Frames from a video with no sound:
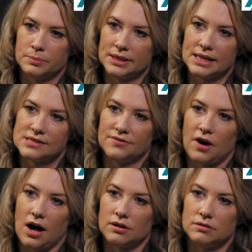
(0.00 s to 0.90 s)
a police
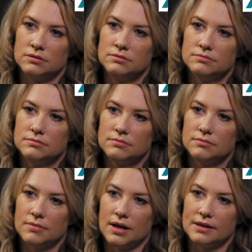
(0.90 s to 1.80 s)
file
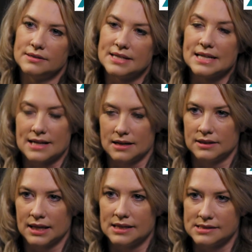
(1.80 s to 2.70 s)

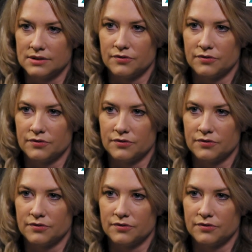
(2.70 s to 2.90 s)
detailing his